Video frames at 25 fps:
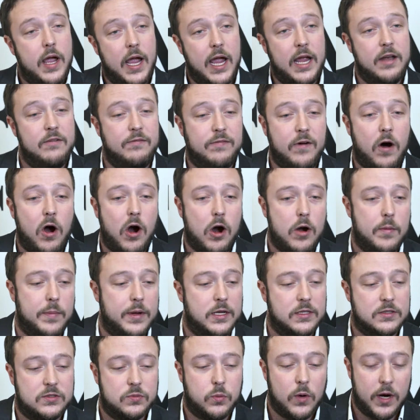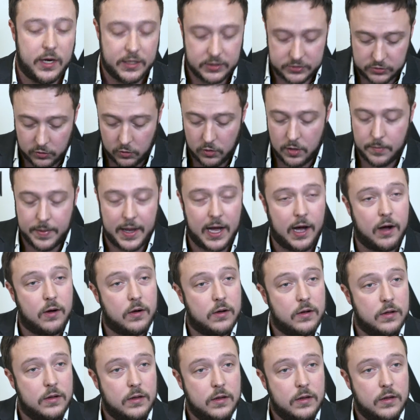environments where it's all about